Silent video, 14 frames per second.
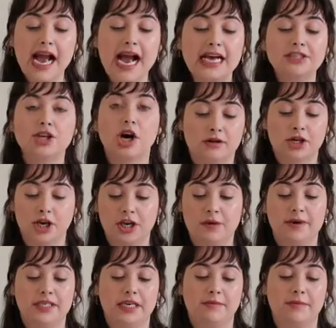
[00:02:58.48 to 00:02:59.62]
As
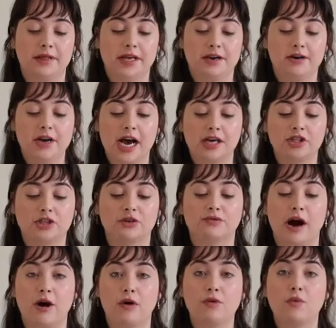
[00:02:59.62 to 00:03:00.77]
documented by the International
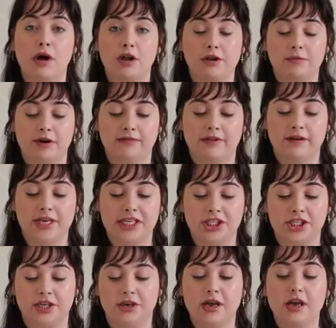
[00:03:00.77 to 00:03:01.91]
Raoul Wallenberg
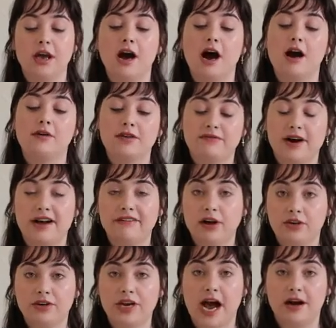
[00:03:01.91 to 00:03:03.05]
Foundation, of the
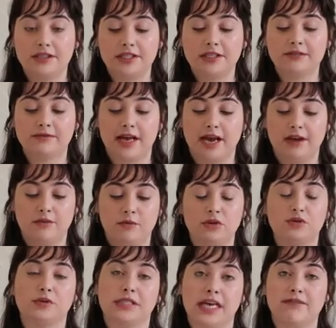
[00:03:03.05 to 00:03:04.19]
500 houses of life,
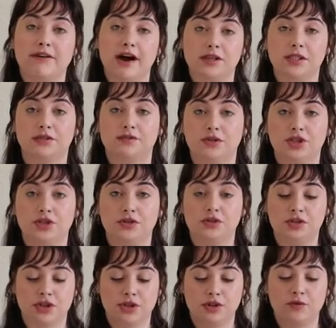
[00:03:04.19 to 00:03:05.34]
which were safe houses for Jews
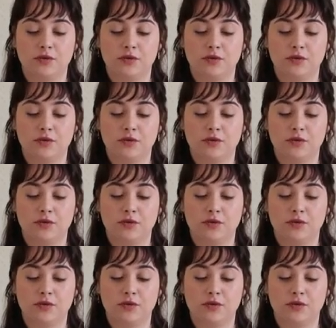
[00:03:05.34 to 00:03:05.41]
during the